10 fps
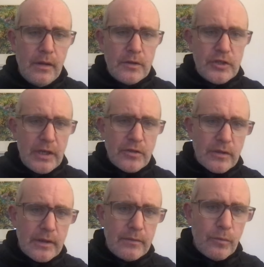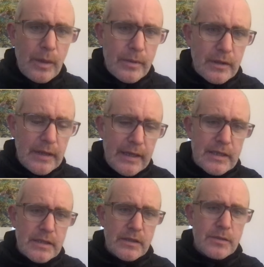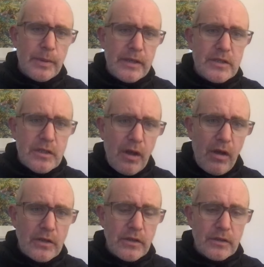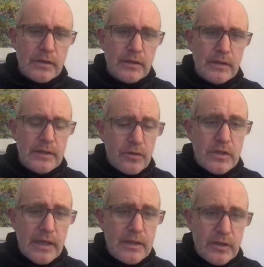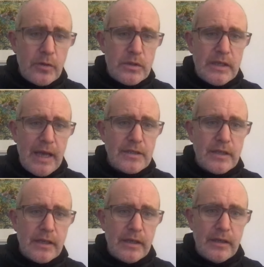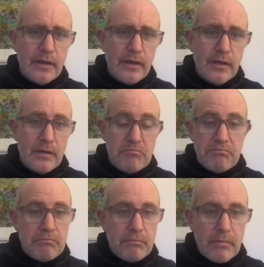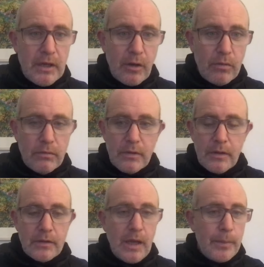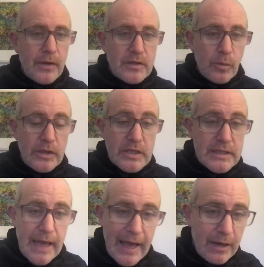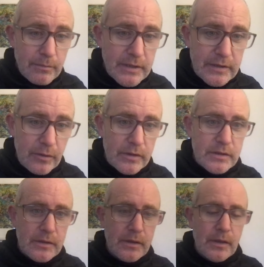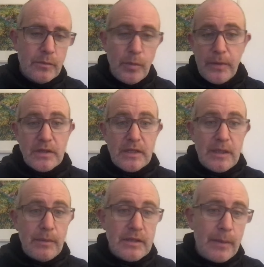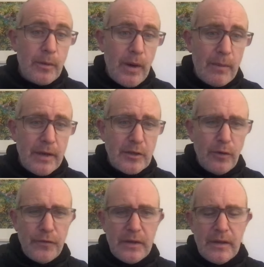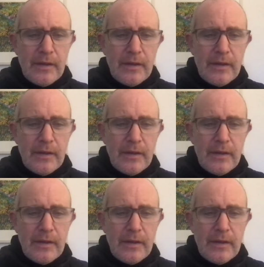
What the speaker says: Children and women and innocents being slaughtered. And he does it enthusiastically. Not because the witches tell him to do it, but because they simply say, beware Macduff. And